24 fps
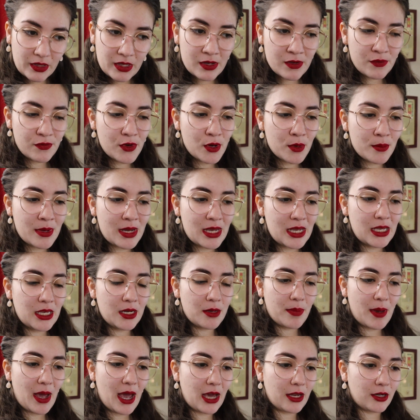if you're making a
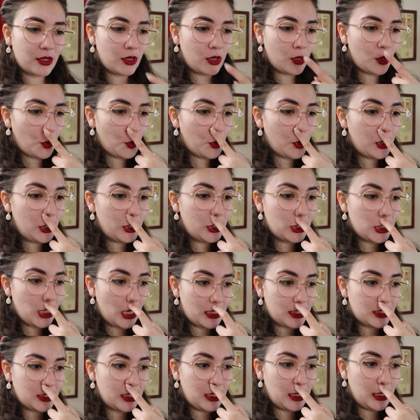pattern or
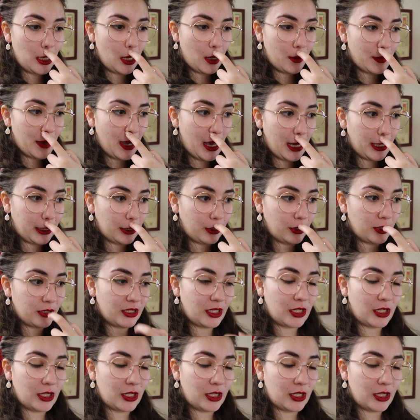adjusting a pattern,